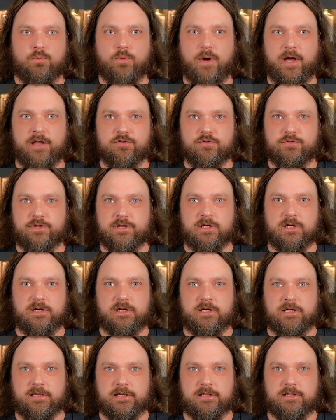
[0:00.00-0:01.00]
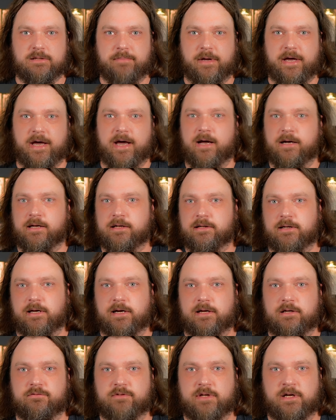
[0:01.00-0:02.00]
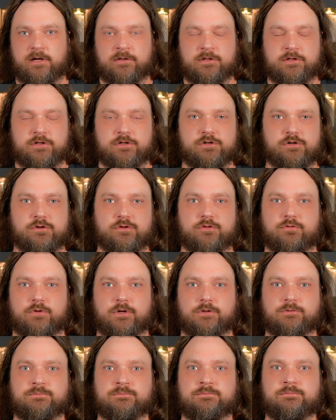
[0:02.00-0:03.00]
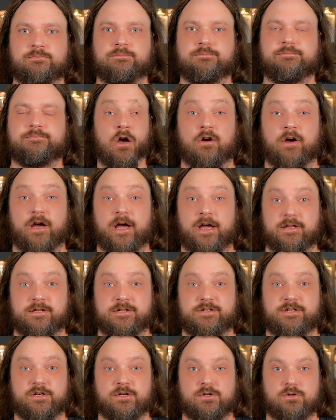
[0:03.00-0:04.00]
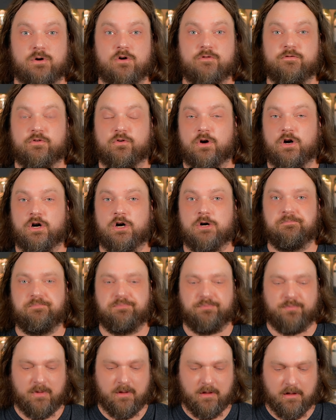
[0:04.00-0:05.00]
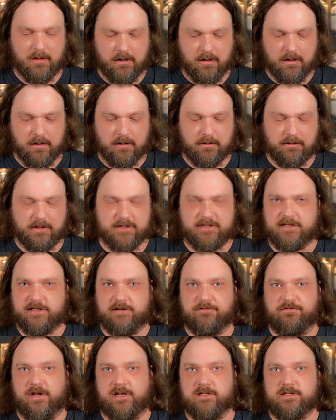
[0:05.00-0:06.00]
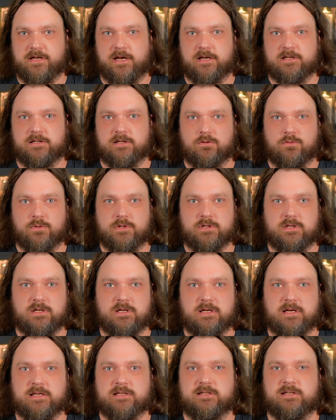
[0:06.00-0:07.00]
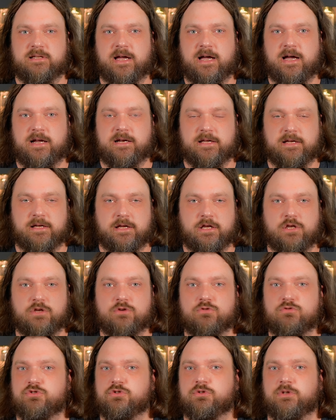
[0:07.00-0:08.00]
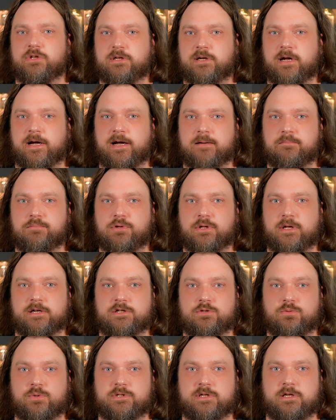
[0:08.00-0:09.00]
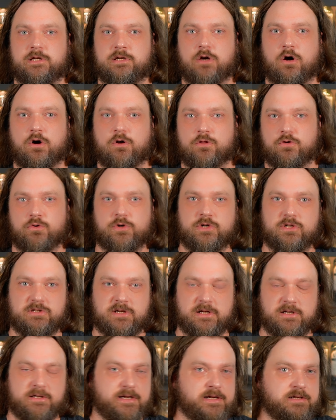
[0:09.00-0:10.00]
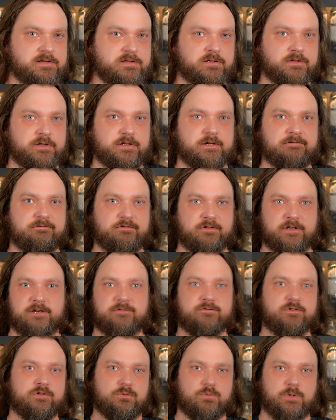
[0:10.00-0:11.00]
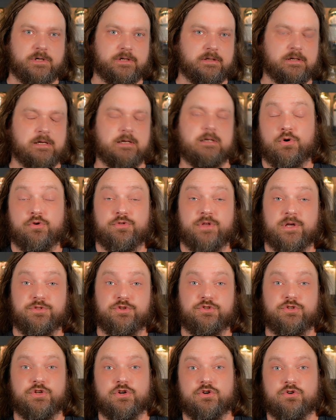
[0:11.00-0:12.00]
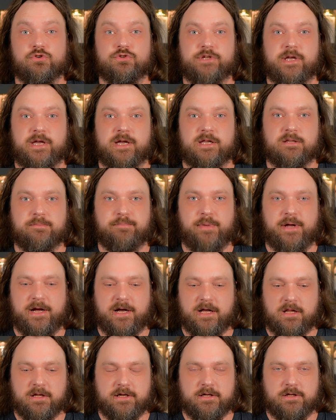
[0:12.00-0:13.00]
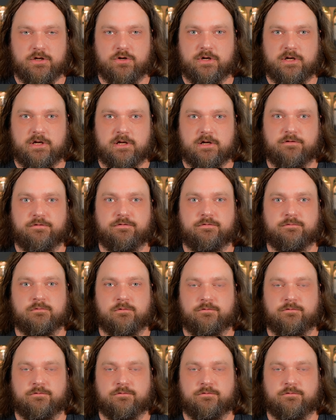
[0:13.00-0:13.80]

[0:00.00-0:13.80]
rather than getting it on the back and kind of down into your throat. All right, so overall, this is a fantastic whiskey. It's not a hugely complex whiskey, although it is a densely flavored one. Both on the nose and the palate, you're getting a